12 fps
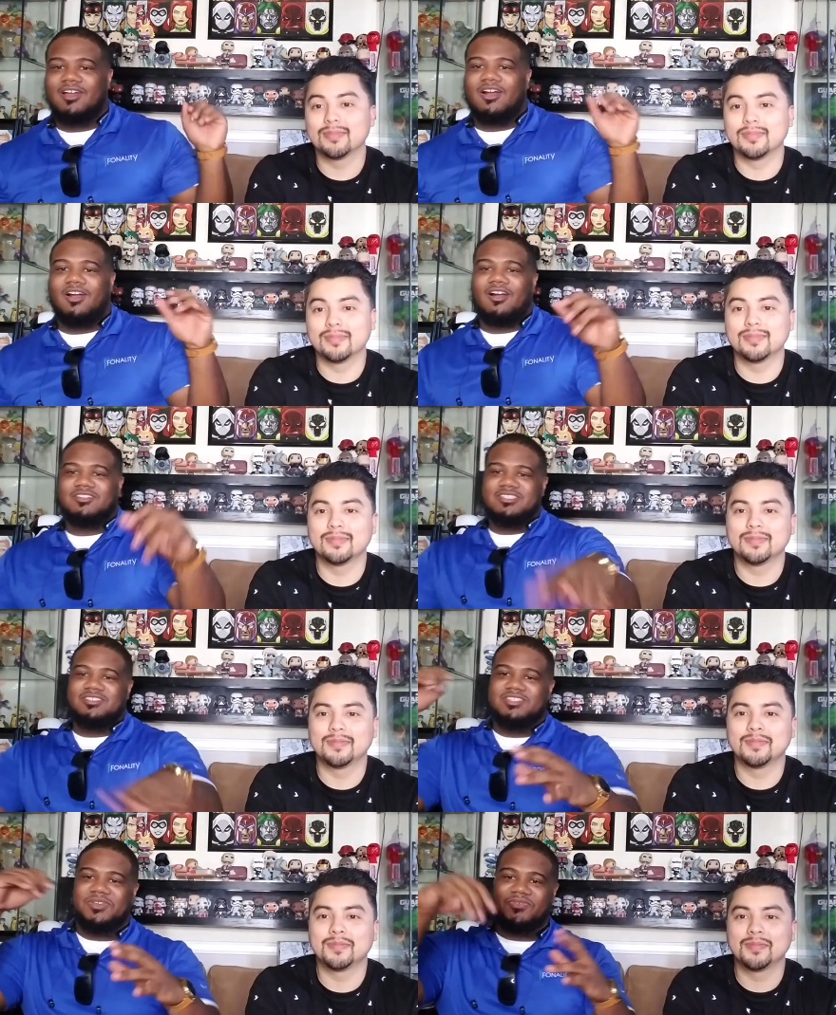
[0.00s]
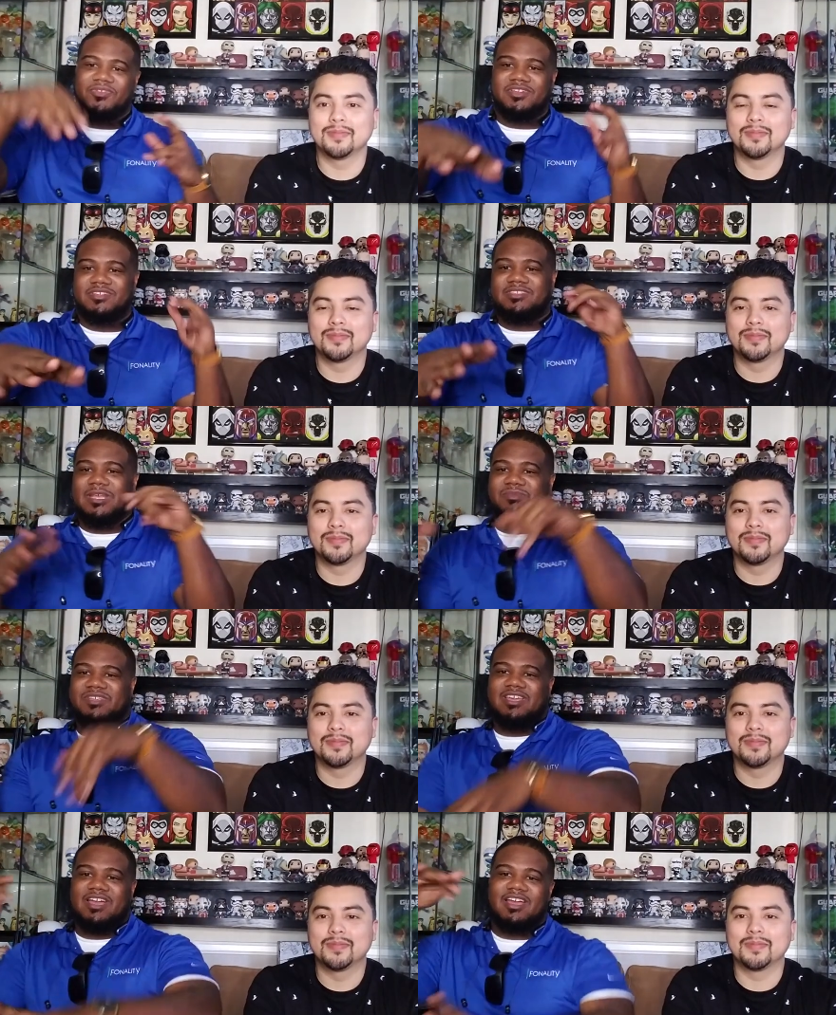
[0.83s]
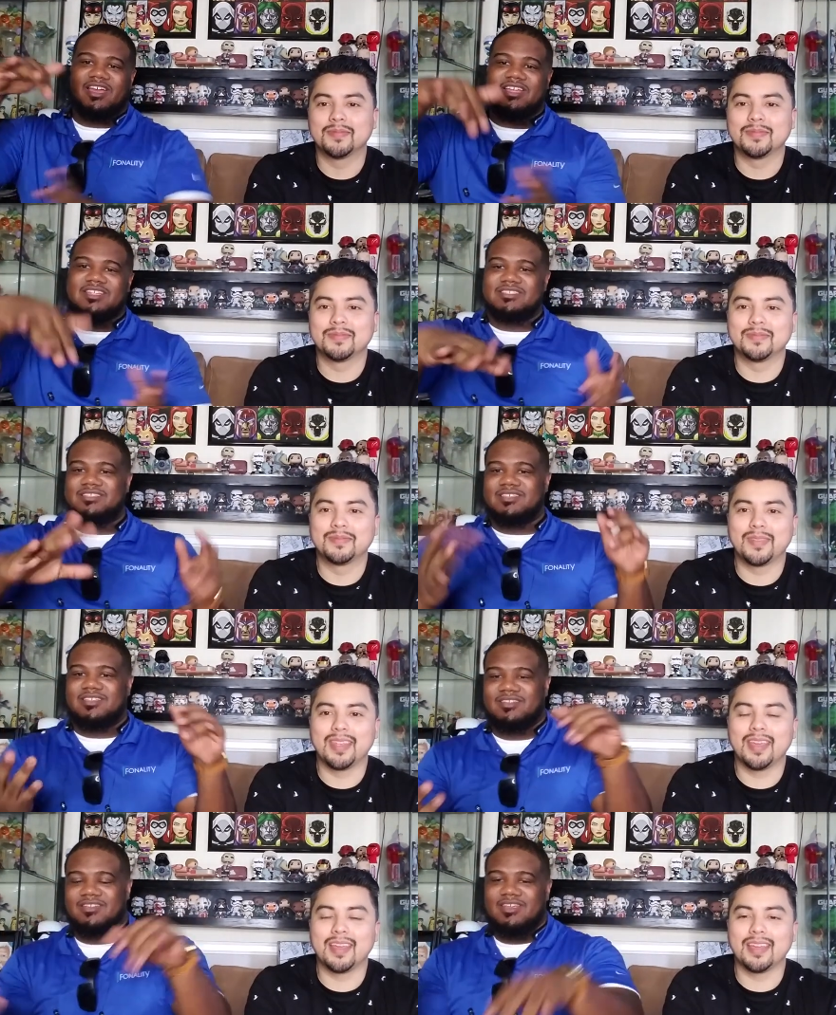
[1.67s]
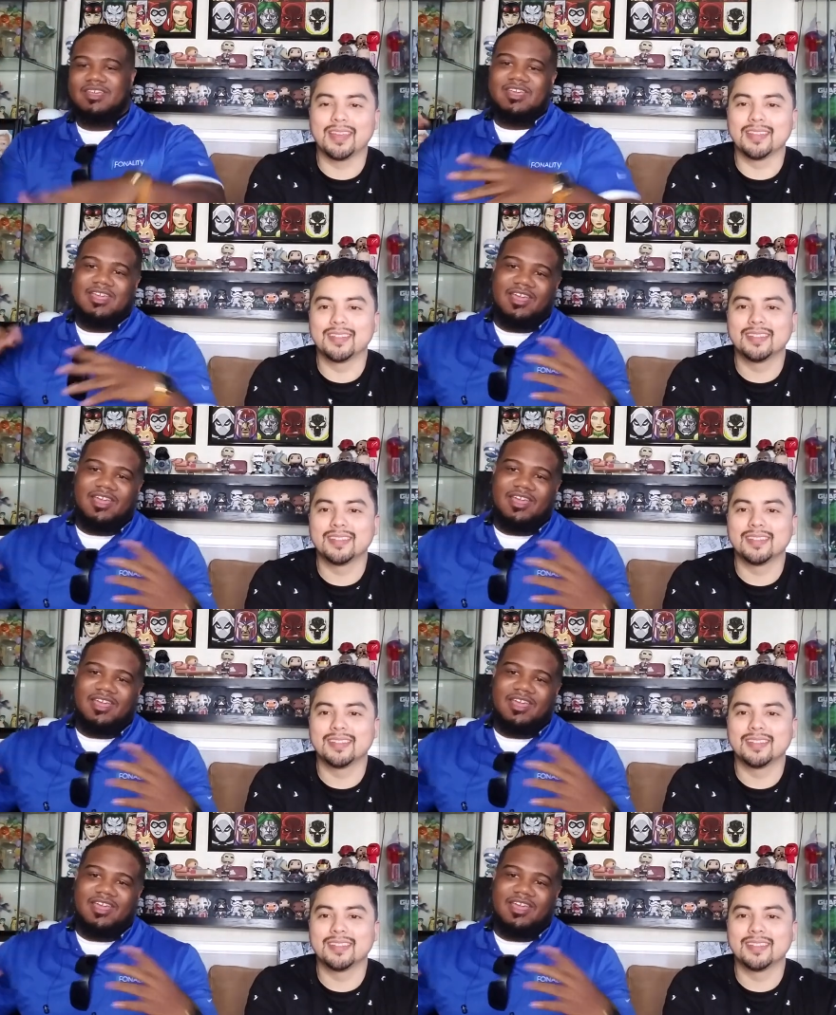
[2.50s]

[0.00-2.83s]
Speaker 1: all these different Decepticons and. Yeah.